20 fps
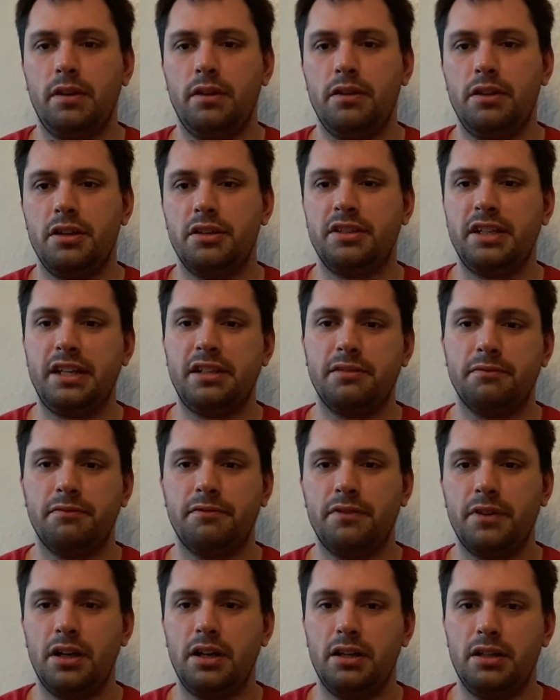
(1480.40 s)
you see some
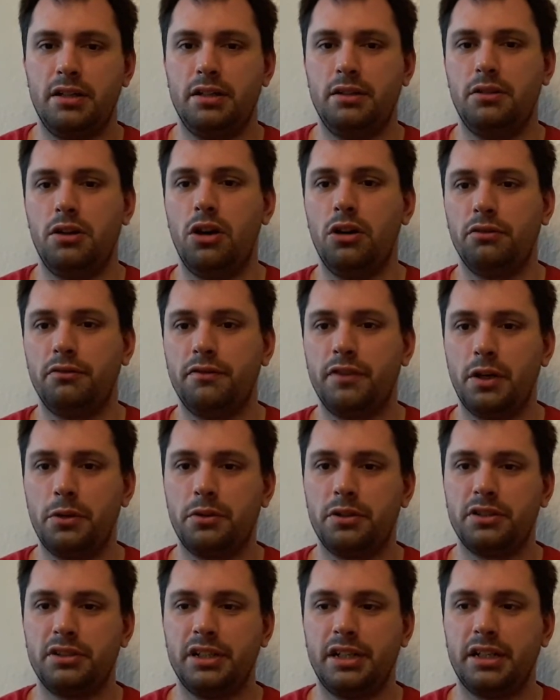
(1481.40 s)
odd
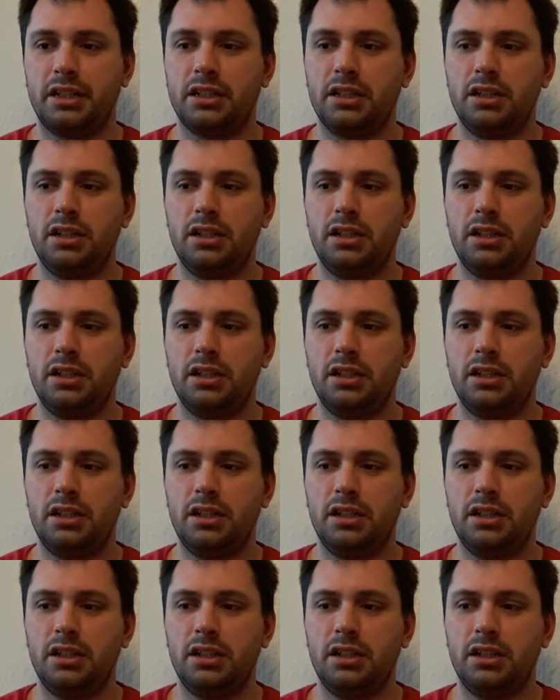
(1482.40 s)
focusing.